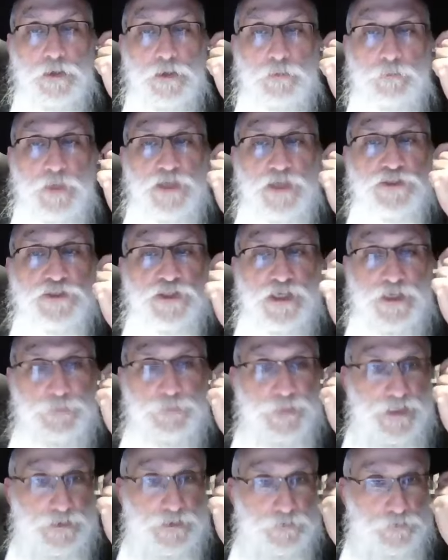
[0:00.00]
Moshe
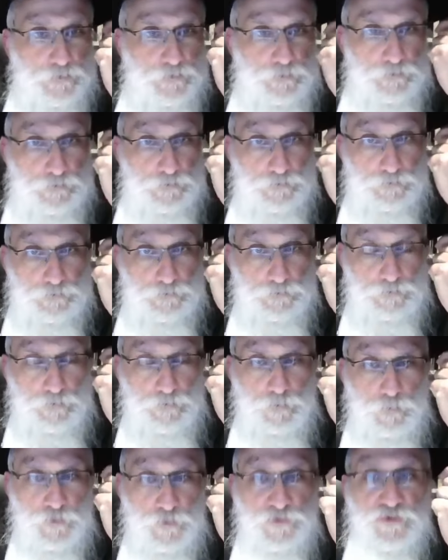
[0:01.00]
Rabbeinu
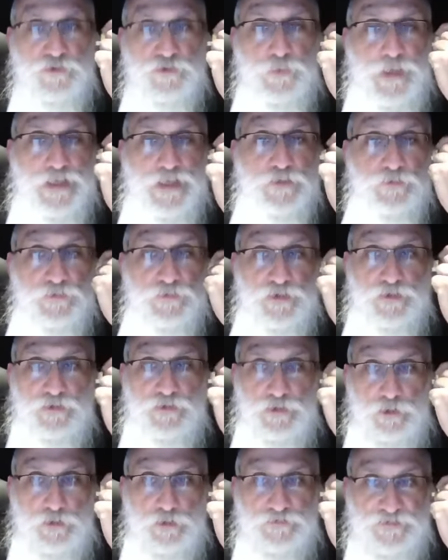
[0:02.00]
was greater than
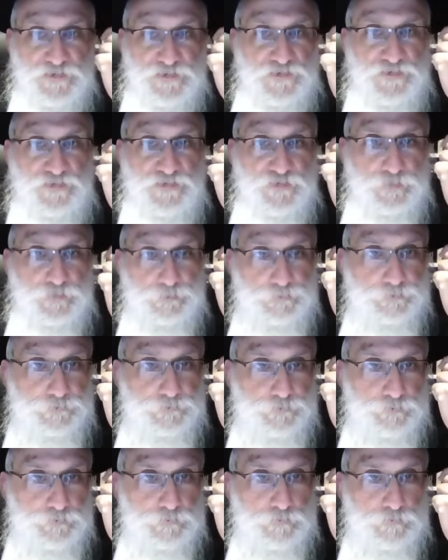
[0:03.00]
the others.
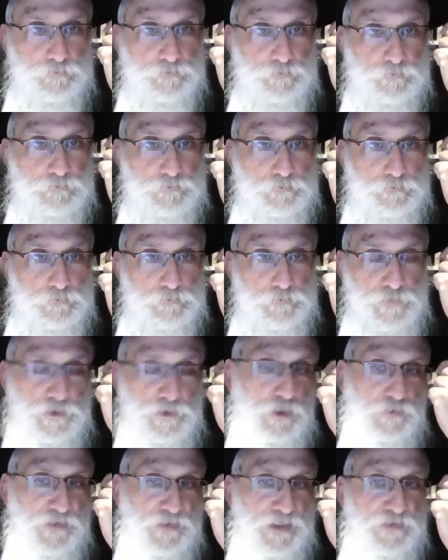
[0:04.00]
We
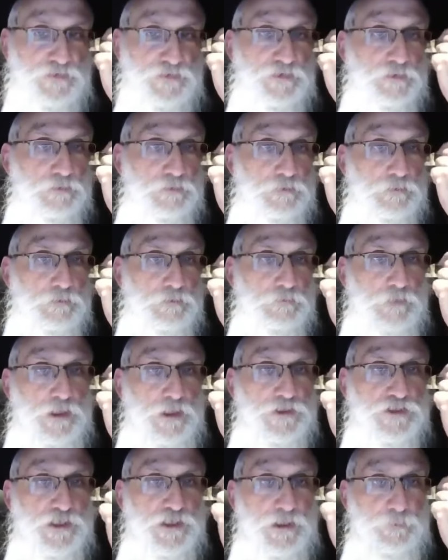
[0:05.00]
know that.
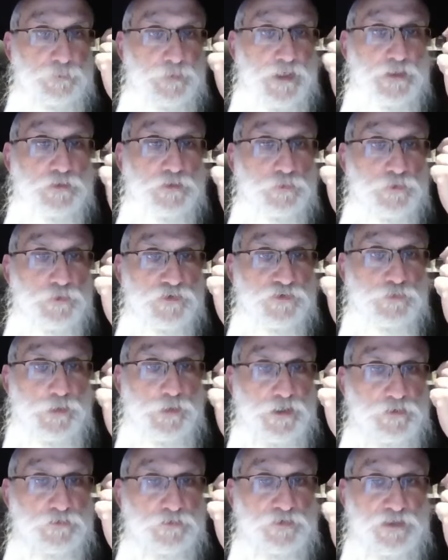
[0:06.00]
Moshe Rabbeinu was
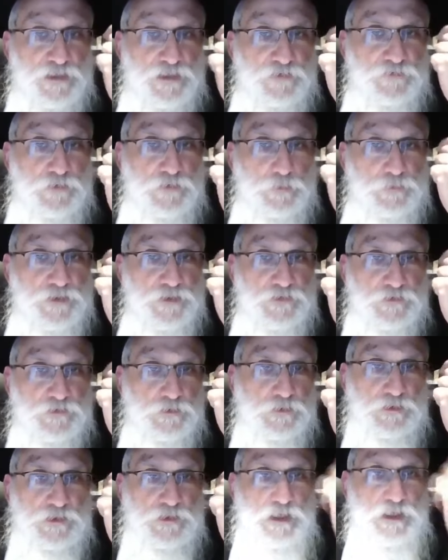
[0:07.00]
greater than Avraham,
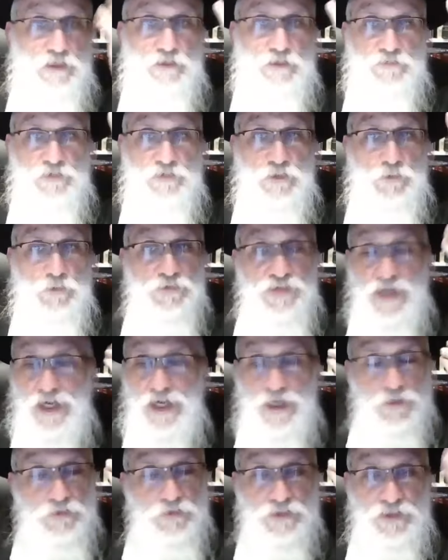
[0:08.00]
Yitzchak, and Yaakov. It was a
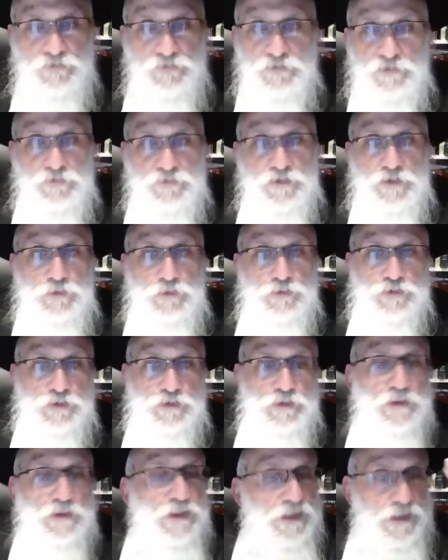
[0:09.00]
higher level of Kedusha.
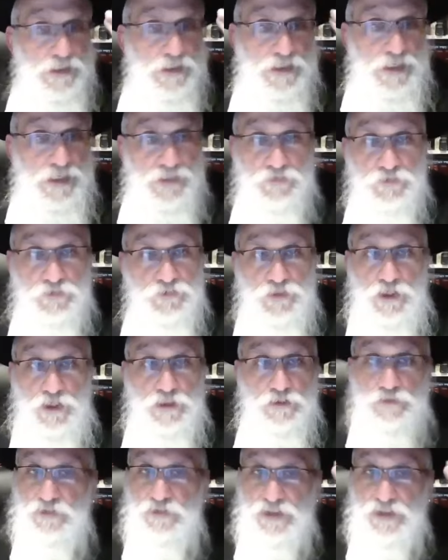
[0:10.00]
He got the
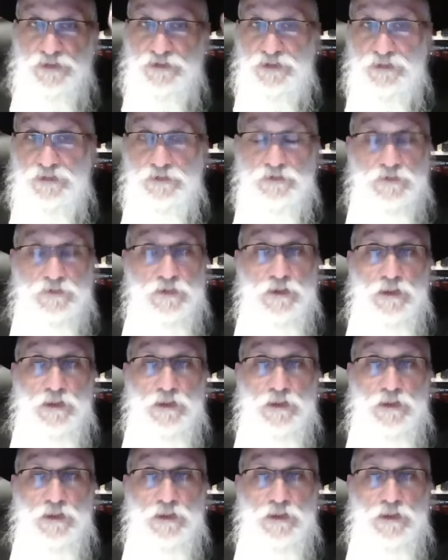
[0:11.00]
Torah, they didn't.